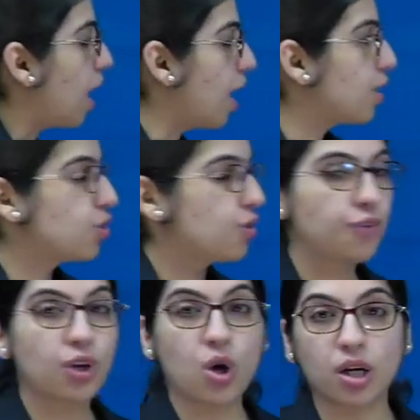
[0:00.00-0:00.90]
arch of
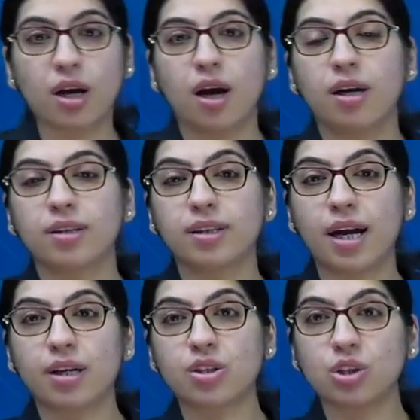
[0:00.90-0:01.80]
aorta,
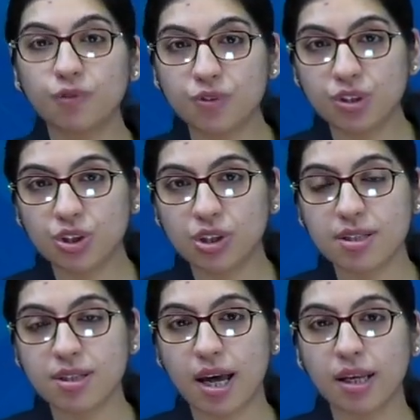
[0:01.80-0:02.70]
that is
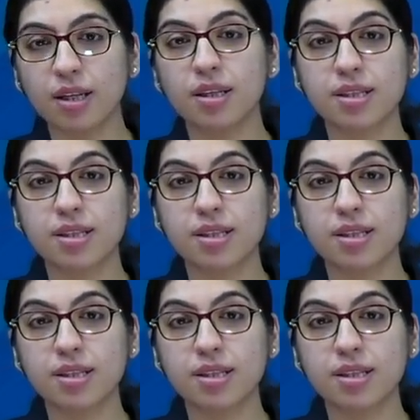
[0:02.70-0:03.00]
Luftschüssel